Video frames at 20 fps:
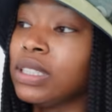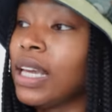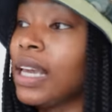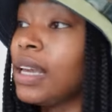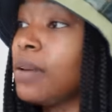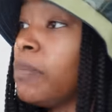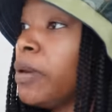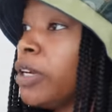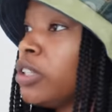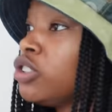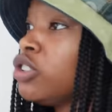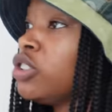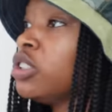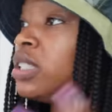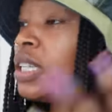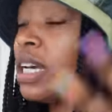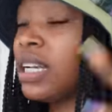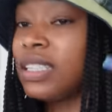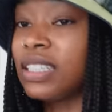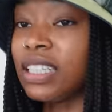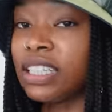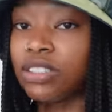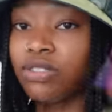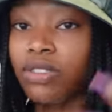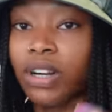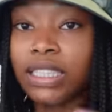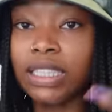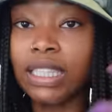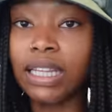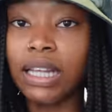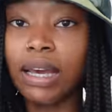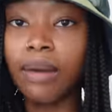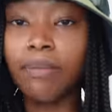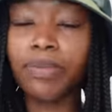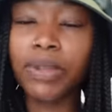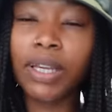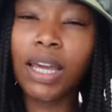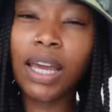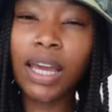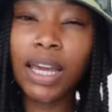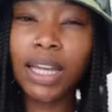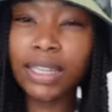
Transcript: taking pictures and accessorizing them.